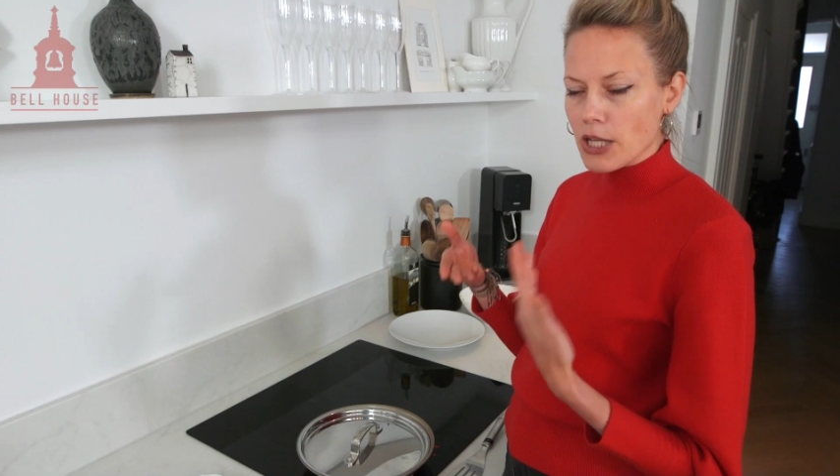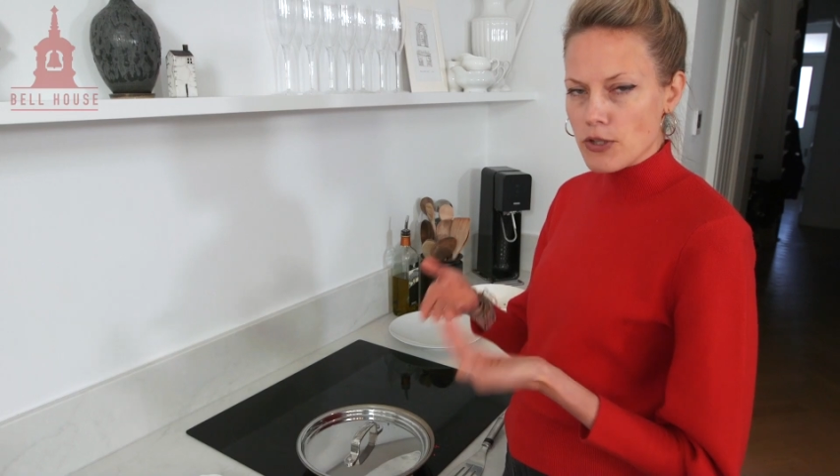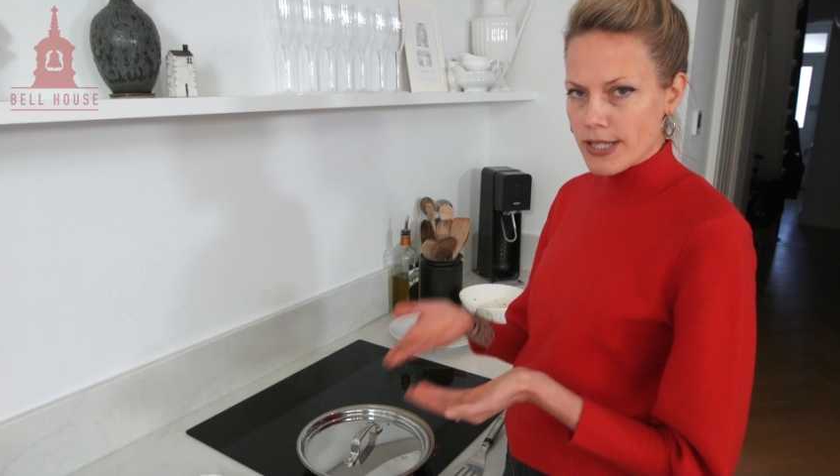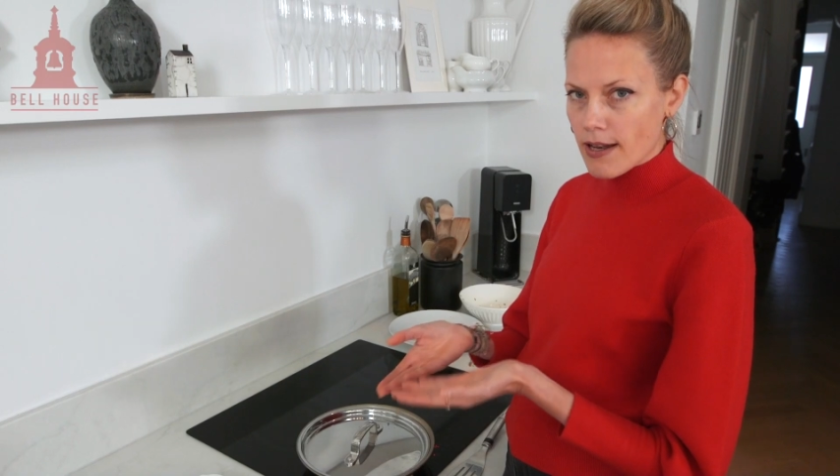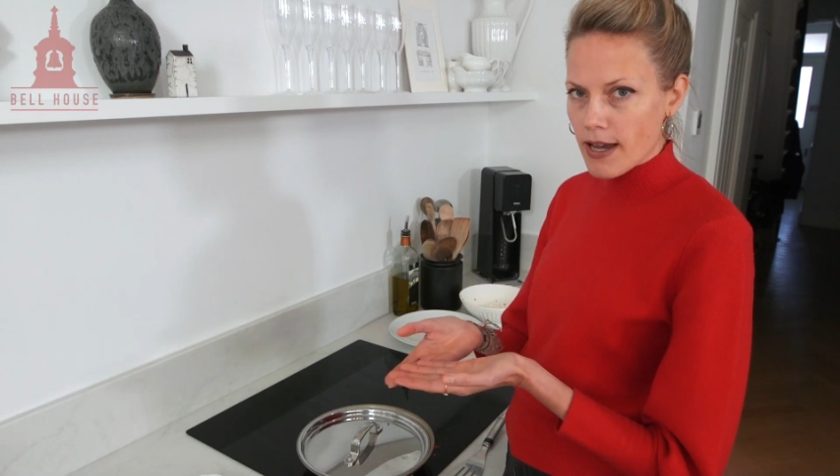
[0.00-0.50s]
you
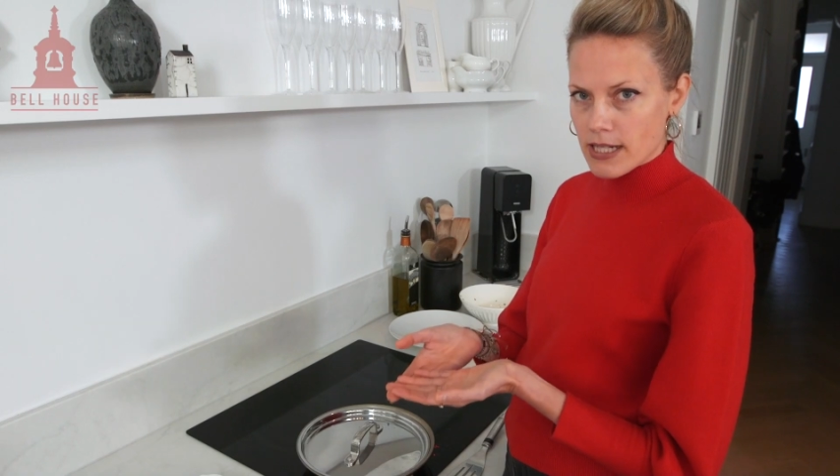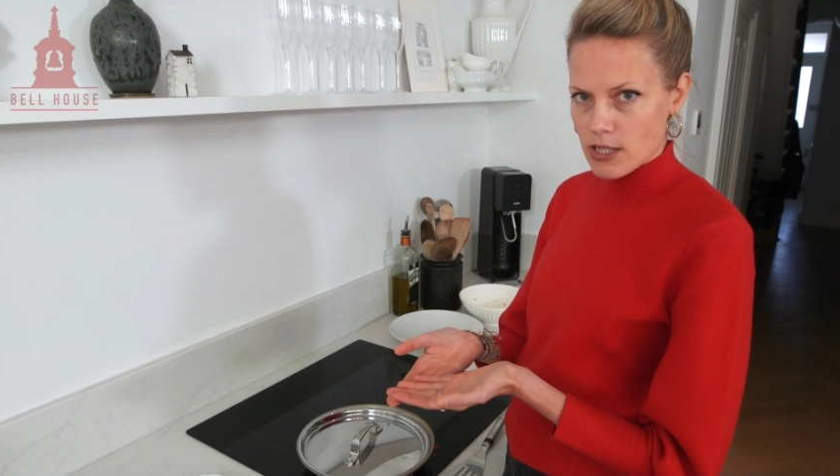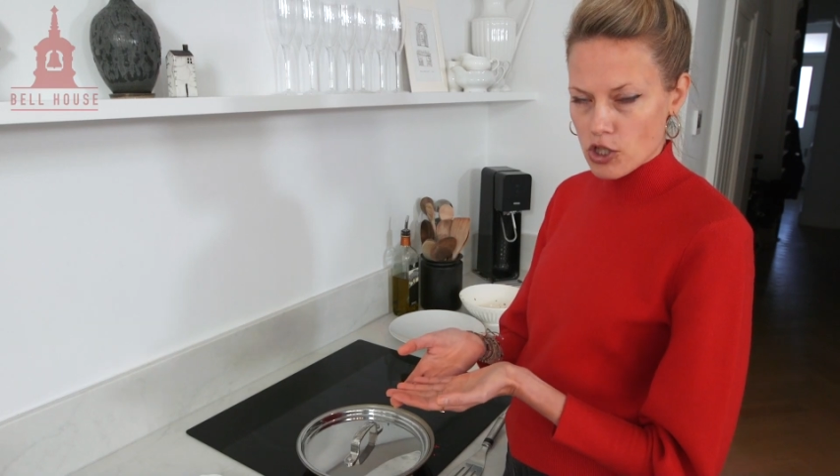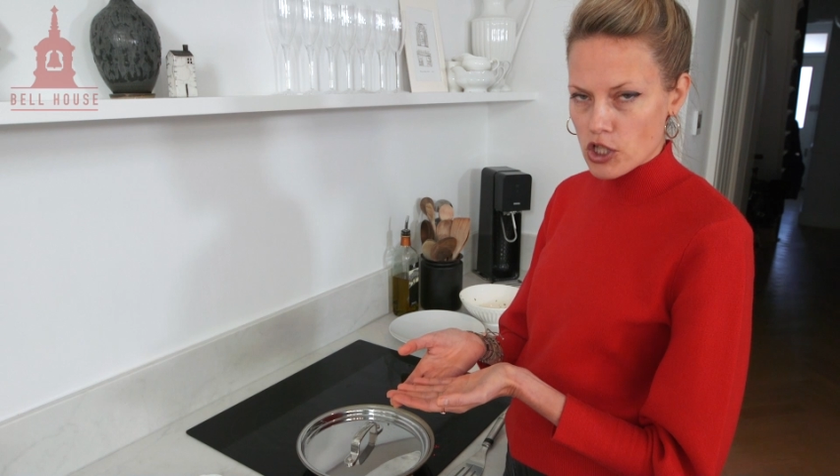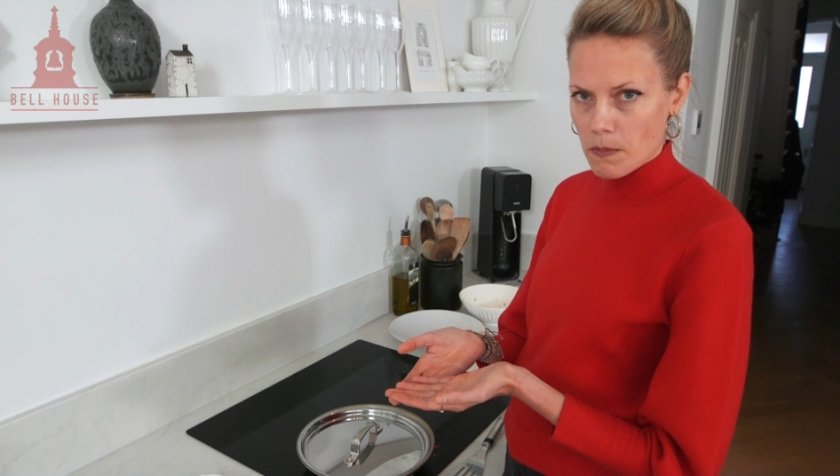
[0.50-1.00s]
slide it
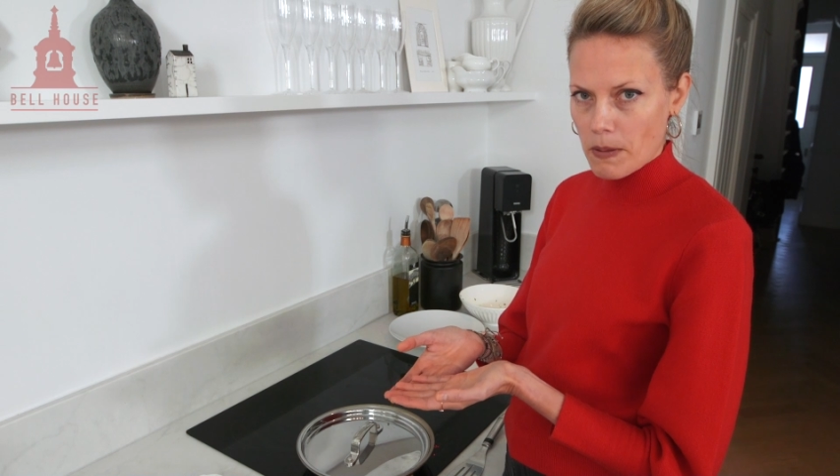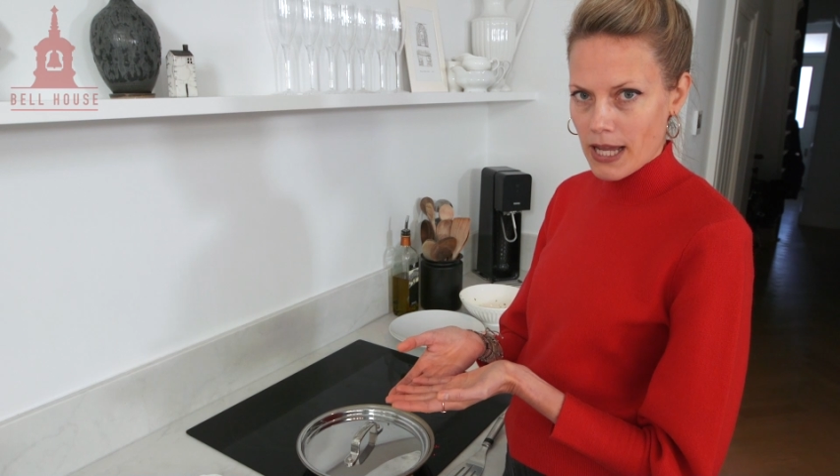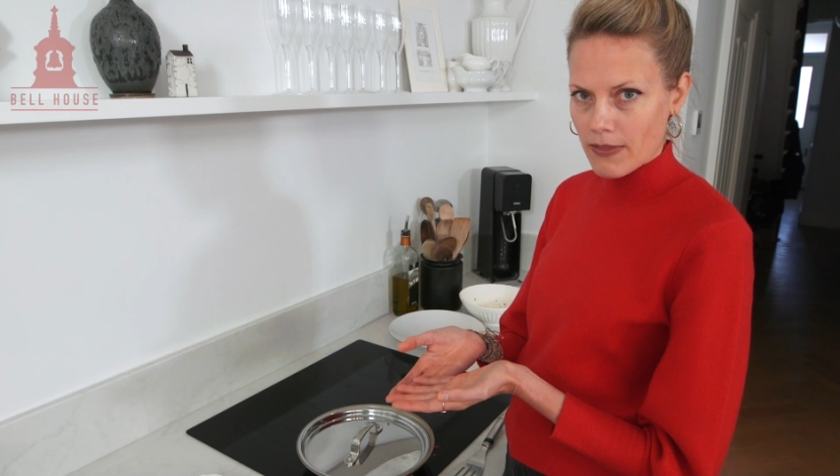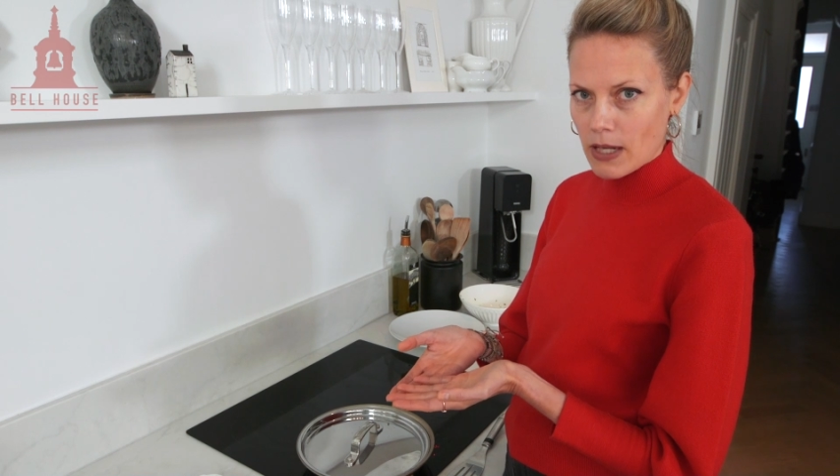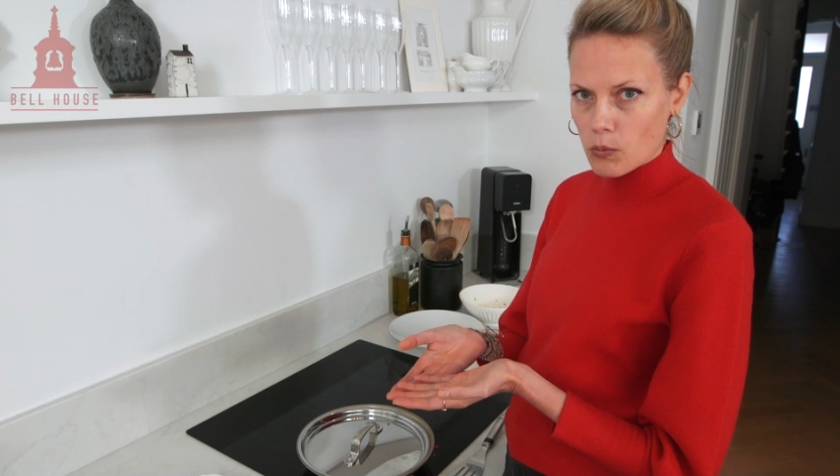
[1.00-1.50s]
onto a
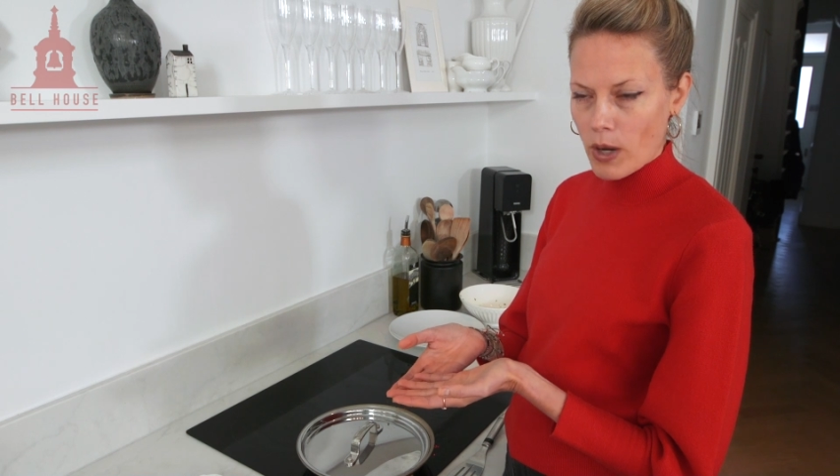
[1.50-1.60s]
plate that